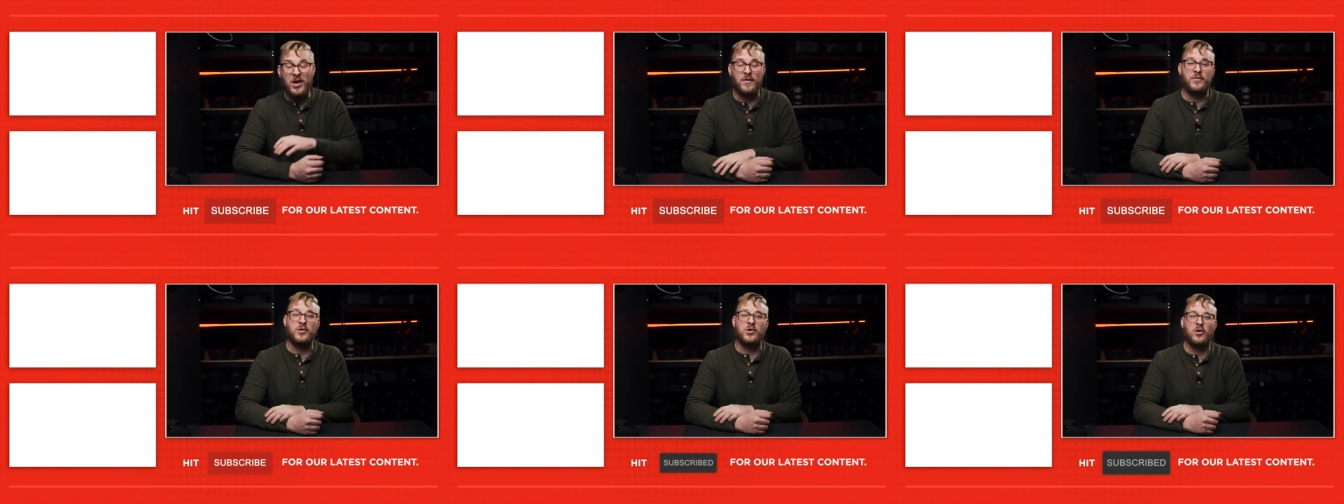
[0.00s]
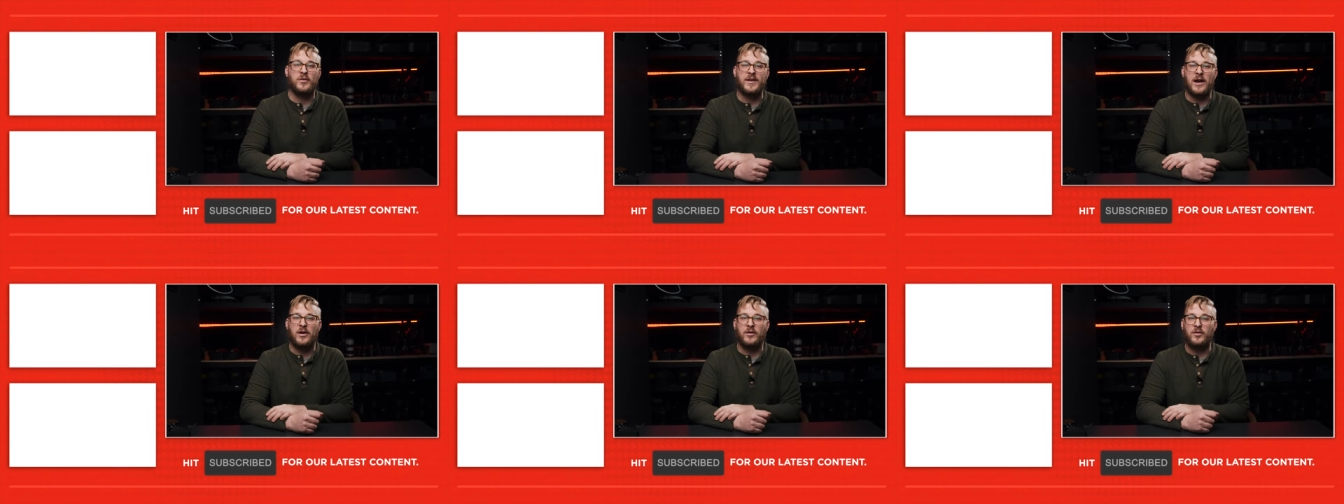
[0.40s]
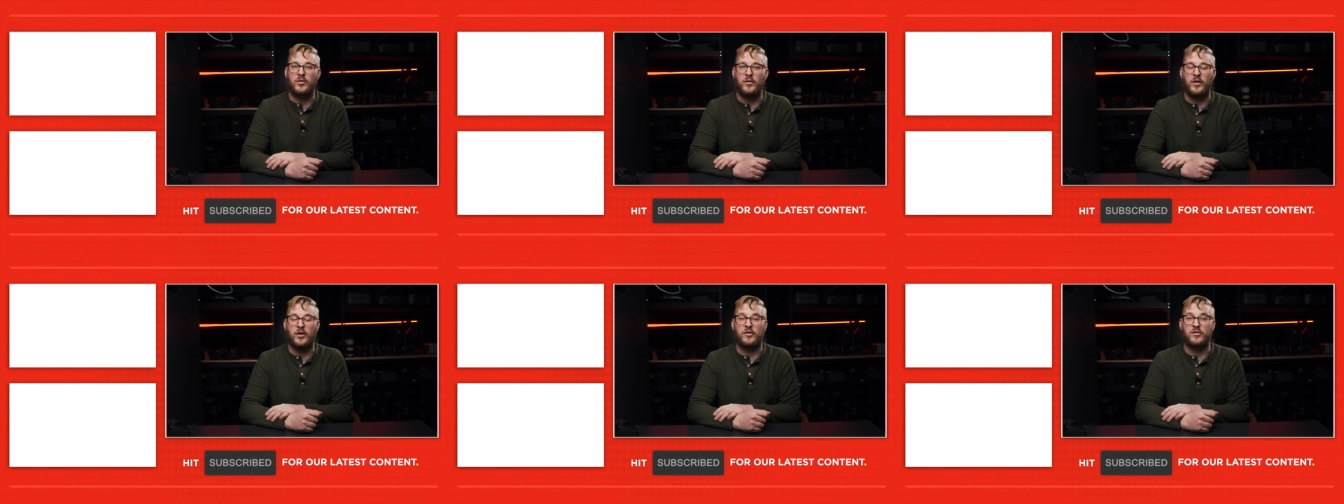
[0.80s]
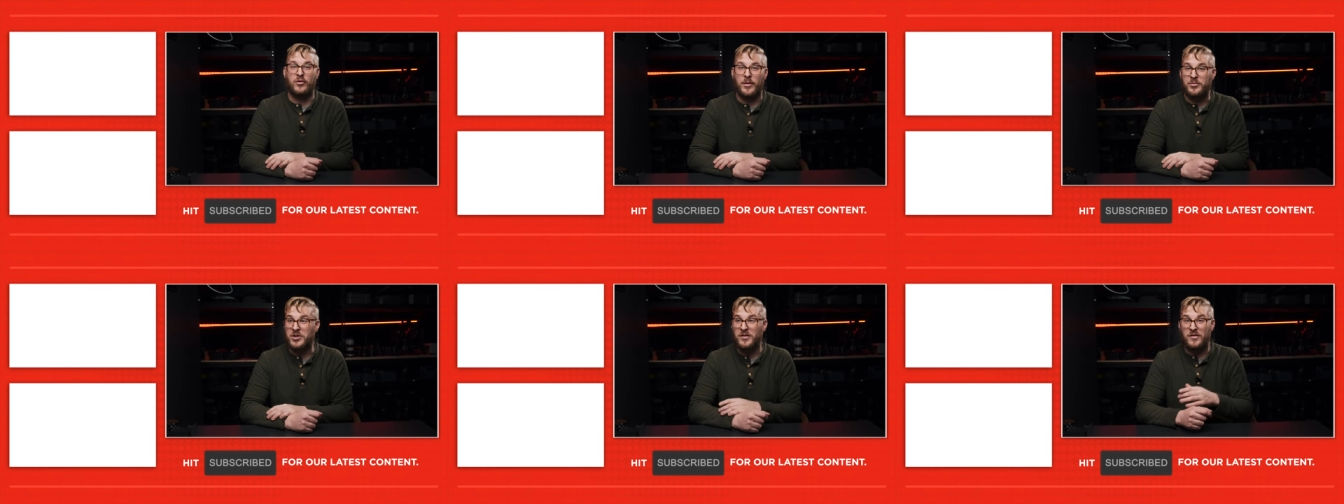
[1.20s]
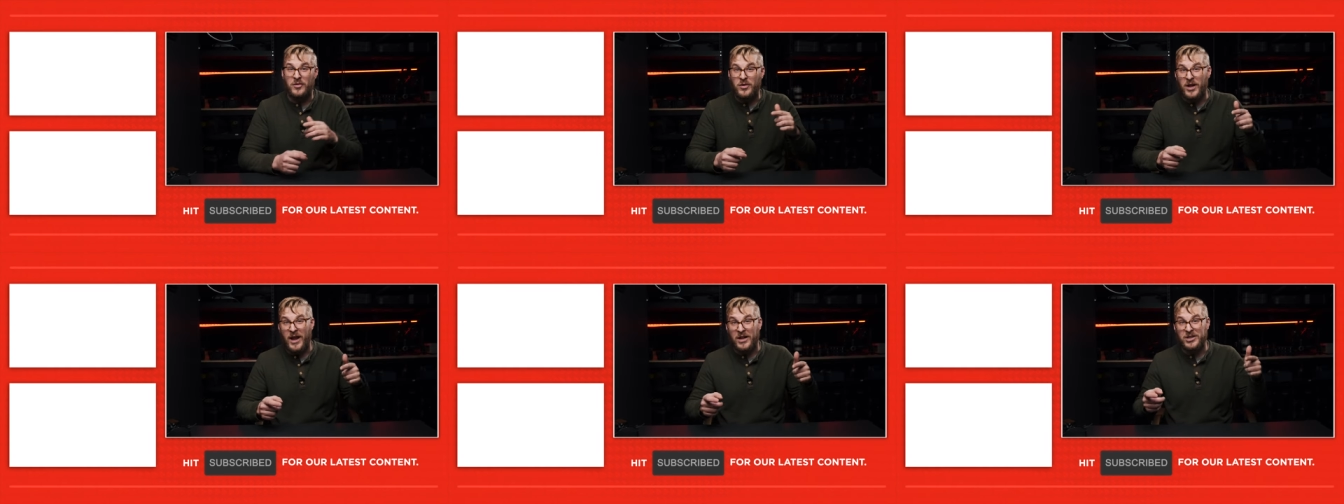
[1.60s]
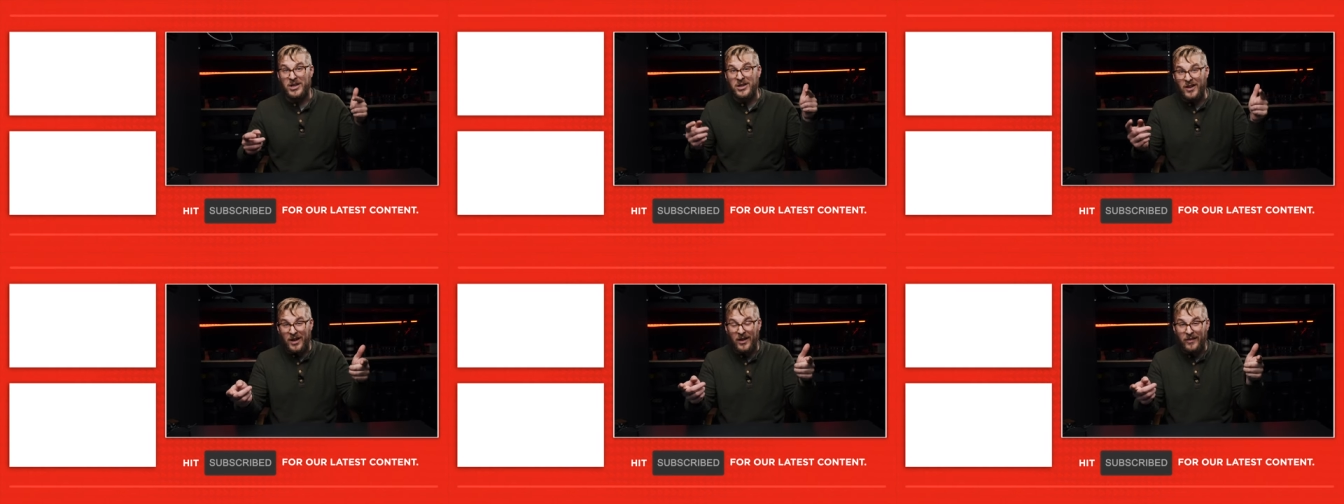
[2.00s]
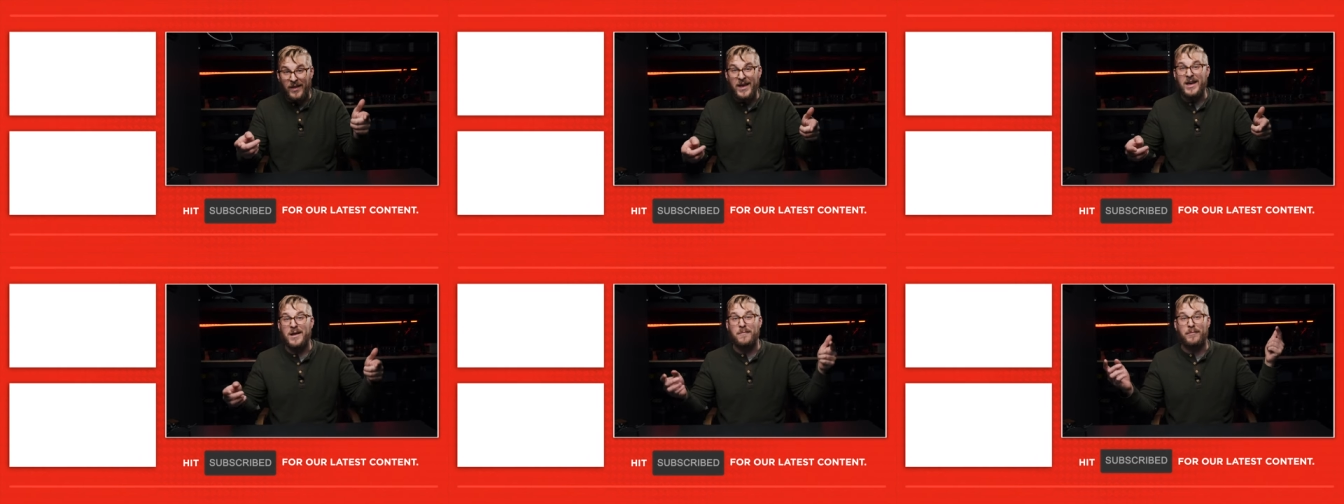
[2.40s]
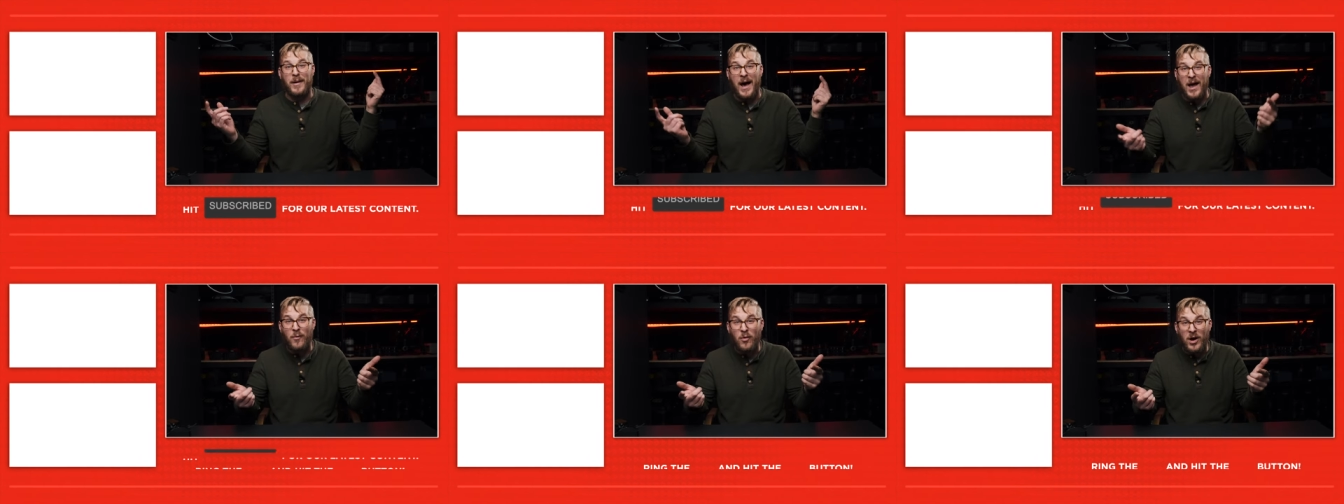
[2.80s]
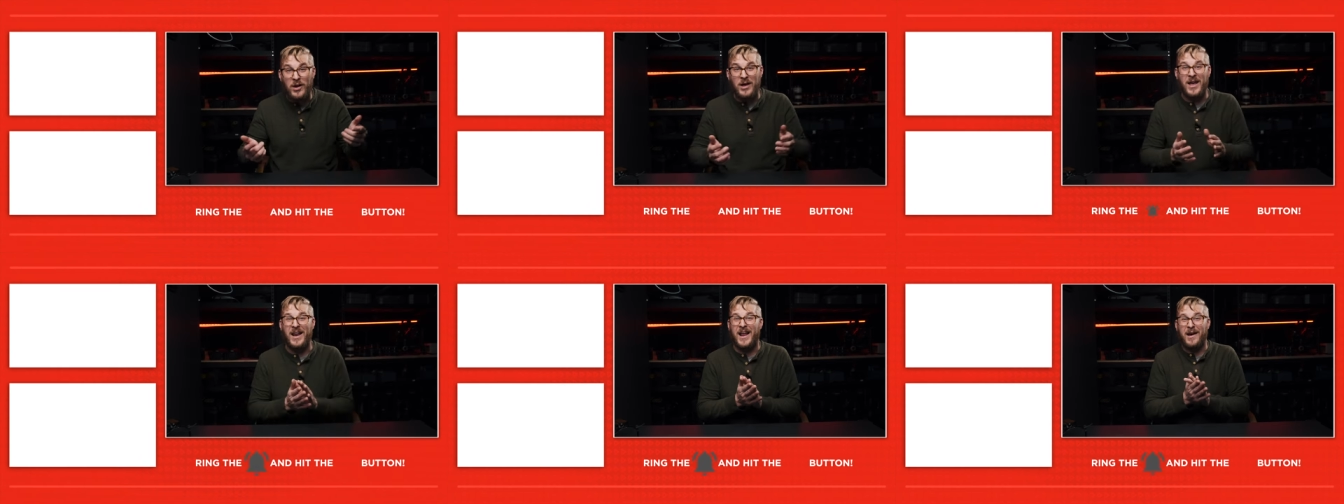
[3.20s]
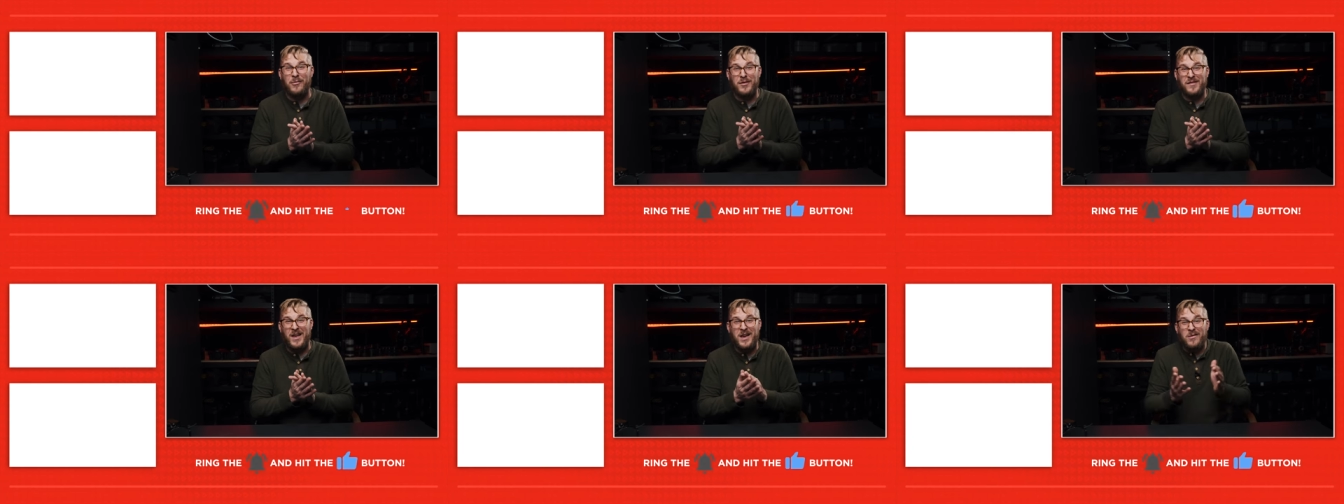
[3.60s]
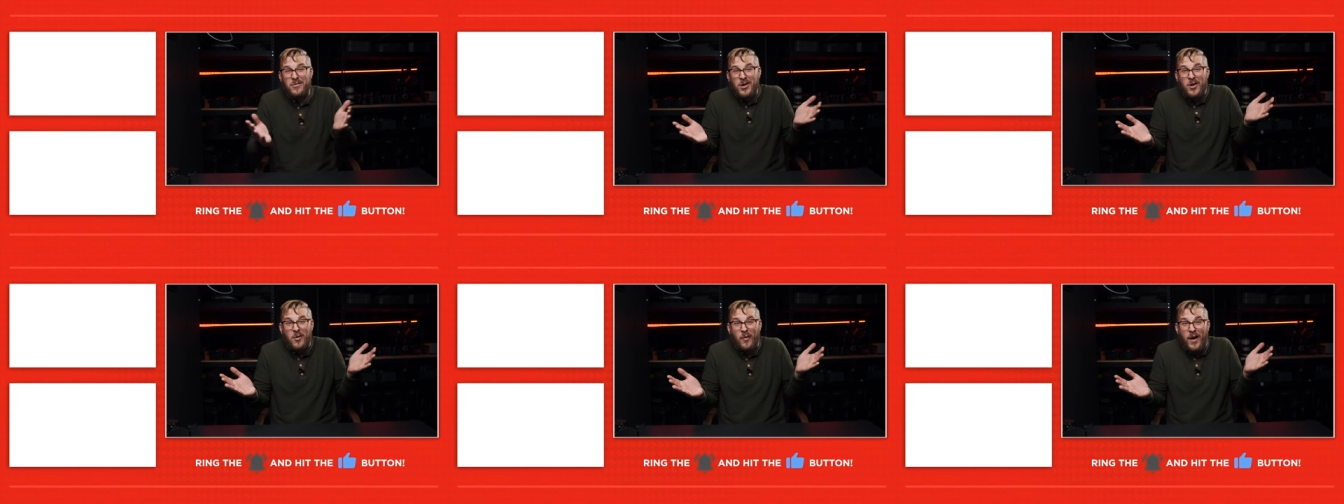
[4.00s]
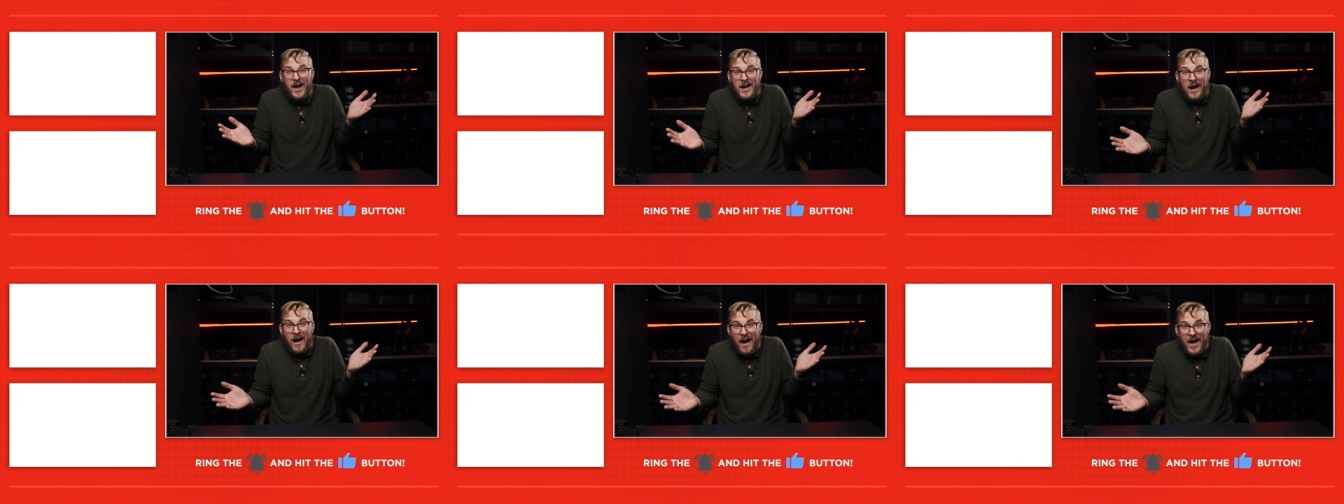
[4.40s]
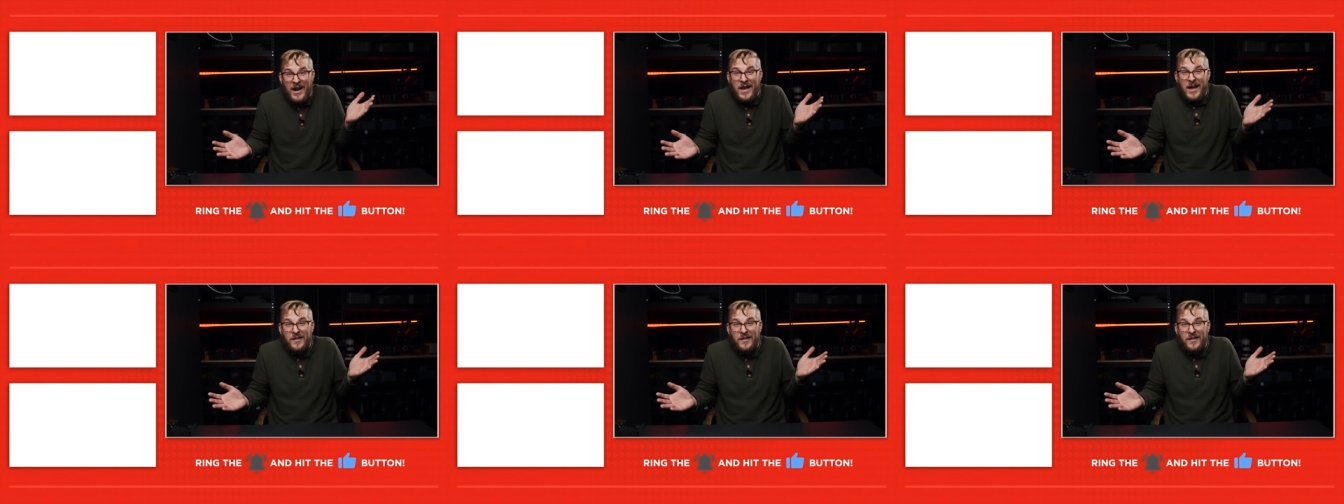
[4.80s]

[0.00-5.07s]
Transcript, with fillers: If you go down into the descriptions, you can actually click a link and buy one. And I would say, why not?